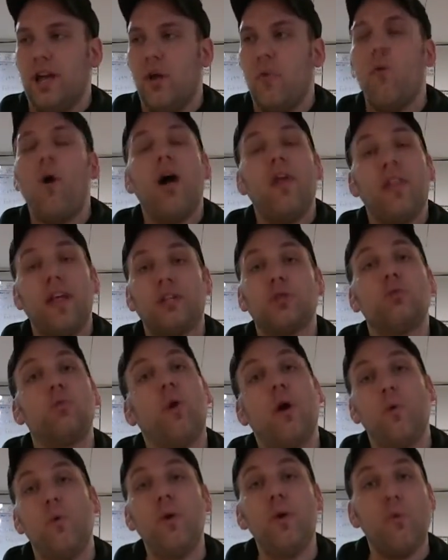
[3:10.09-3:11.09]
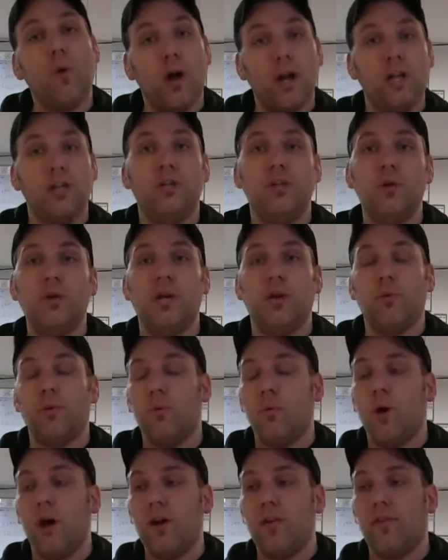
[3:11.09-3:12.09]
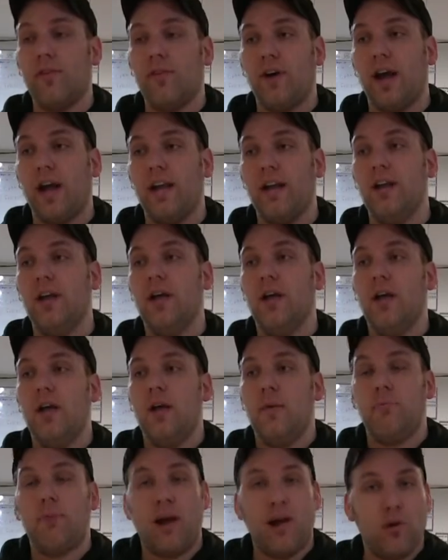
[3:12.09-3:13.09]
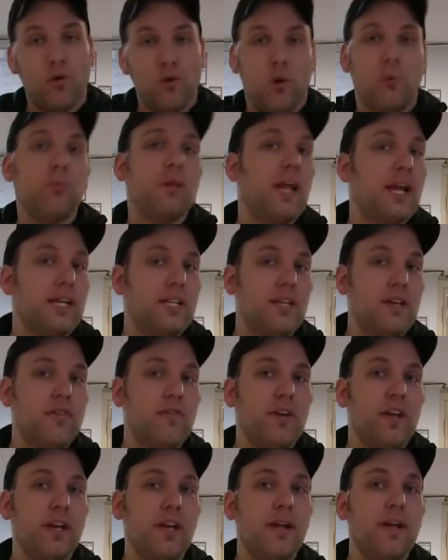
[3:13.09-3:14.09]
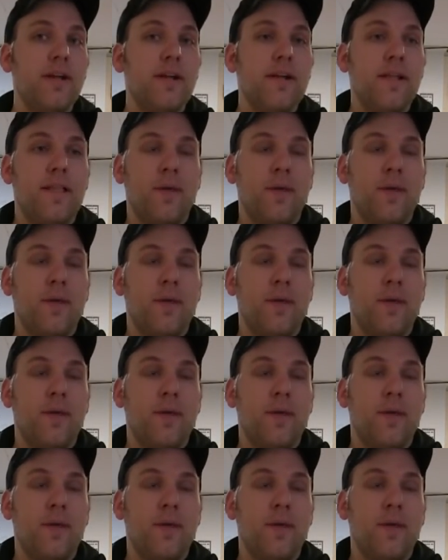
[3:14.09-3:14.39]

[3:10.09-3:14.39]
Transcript: And while that's what we want to do here, we want to find paranormal activity,